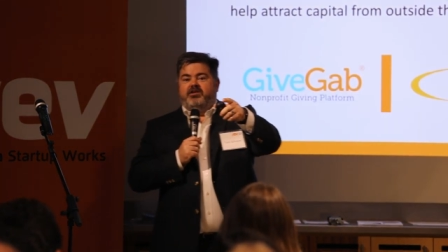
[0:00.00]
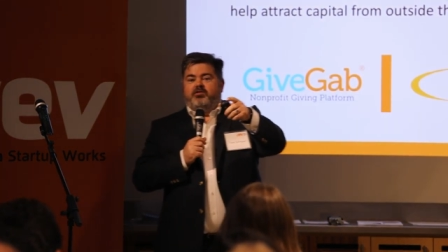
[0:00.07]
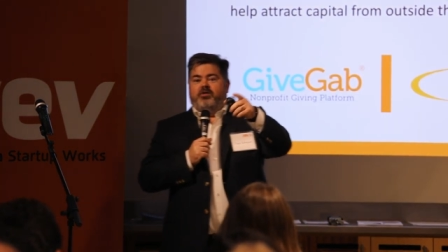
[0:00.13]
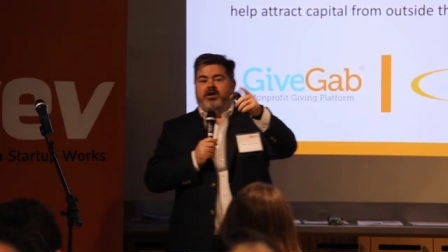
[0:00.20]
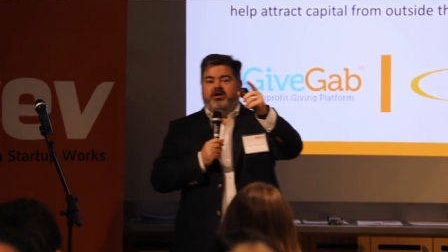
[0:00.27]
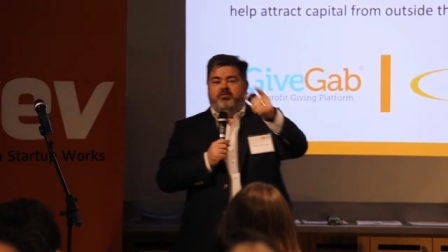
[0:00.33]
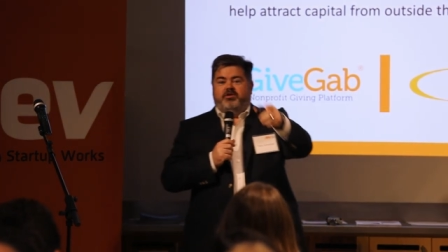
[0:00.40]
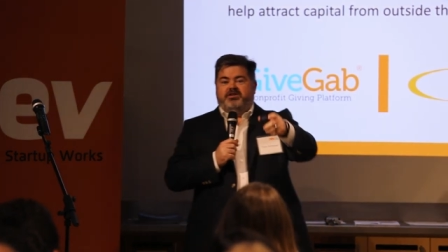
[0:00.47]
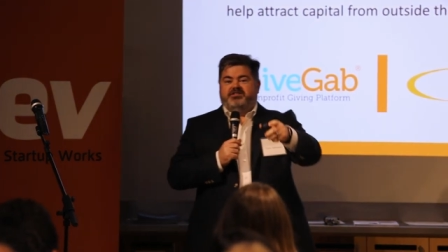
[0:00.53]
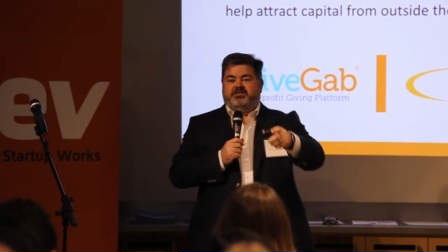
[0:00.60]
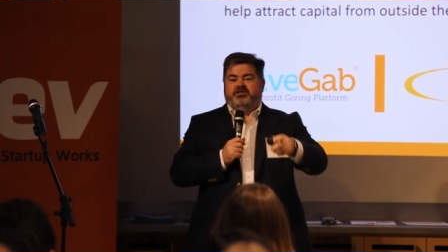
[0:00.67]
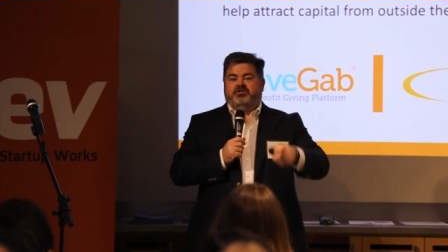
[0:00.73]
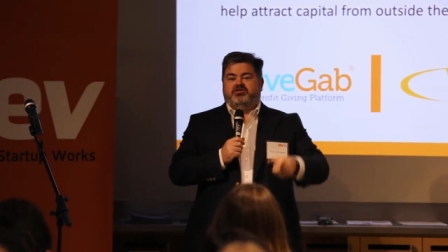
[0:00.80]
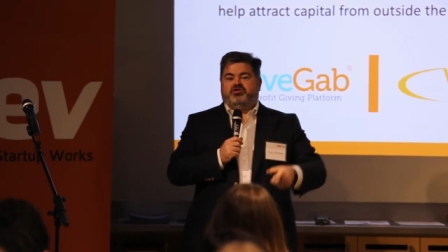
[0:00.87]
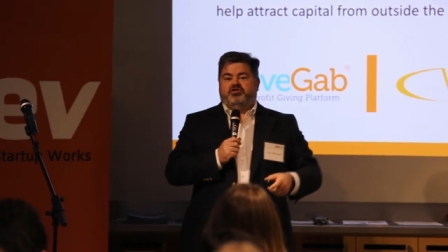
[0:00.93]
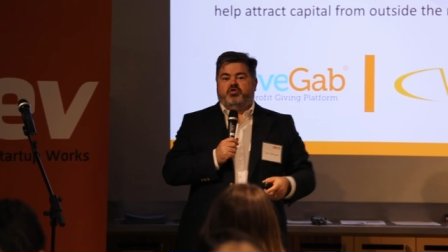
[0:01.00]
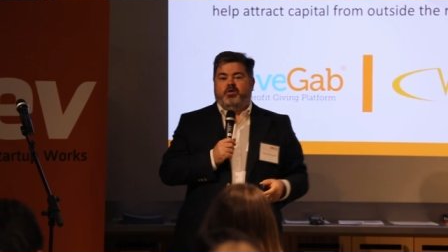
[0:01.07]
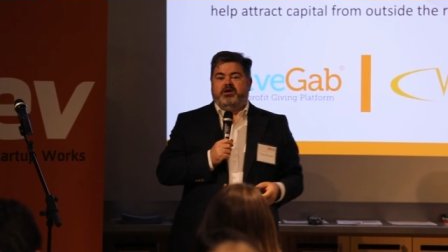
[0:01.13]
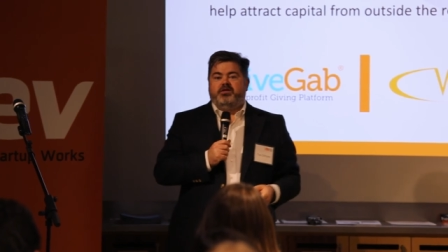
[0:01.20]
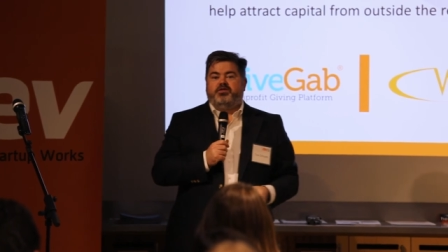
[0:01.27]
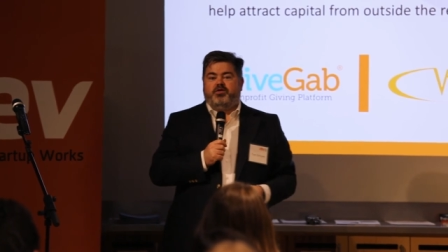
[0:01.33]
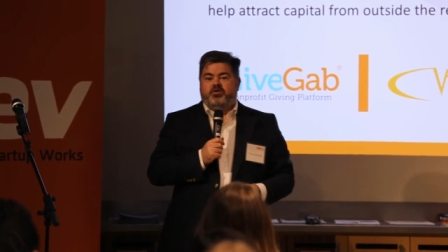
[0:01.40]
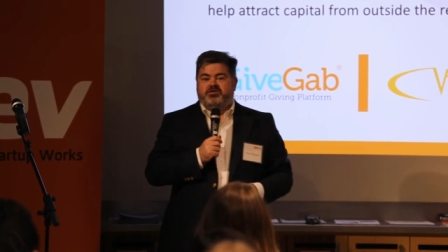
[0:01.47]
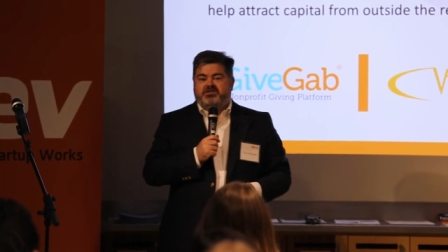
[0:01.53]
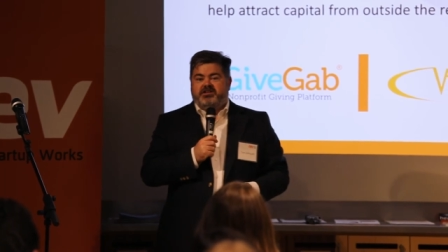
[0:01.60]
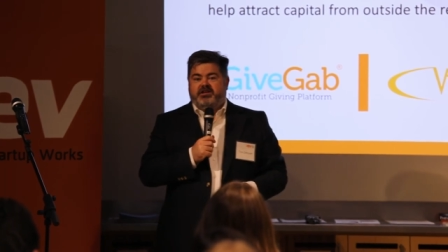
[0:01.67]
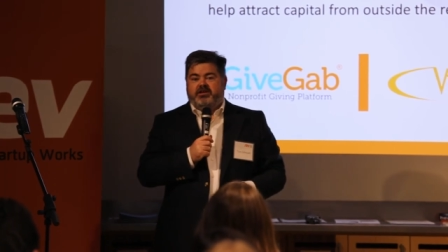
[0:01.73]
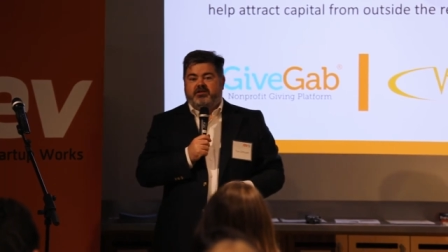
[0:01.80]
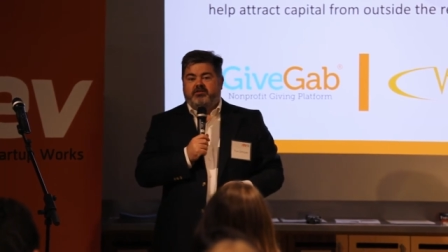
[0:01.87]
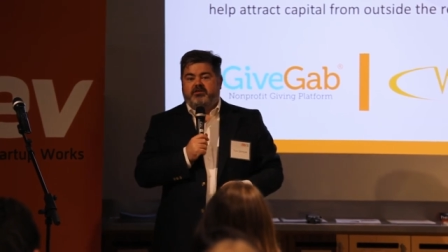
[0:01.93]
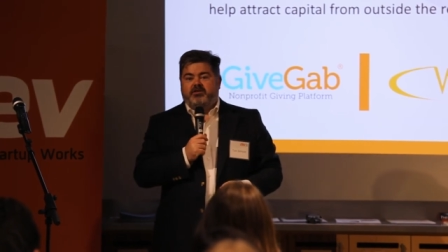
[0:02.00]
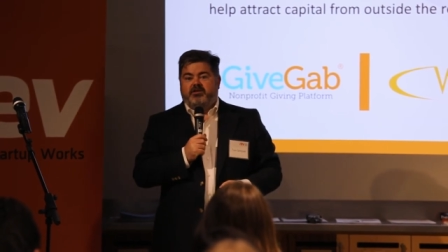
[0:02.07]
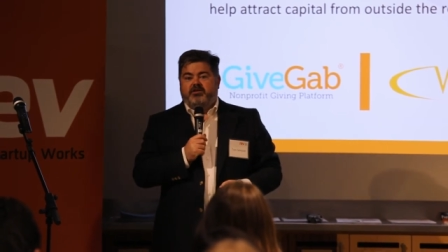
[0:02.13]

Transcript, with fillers: What, what is it in 2013?